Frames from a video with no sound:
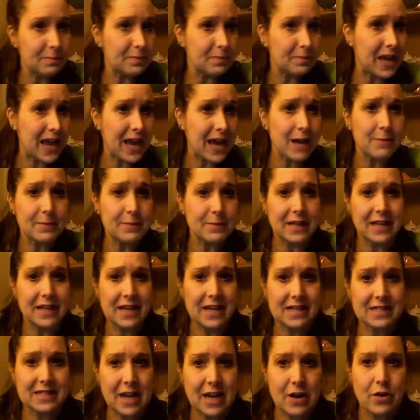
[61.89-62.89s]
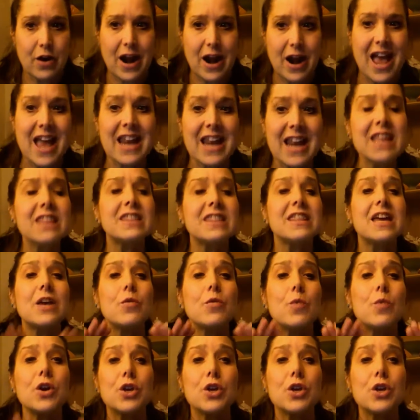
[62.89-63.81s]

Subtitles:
gambling, etc. Anything where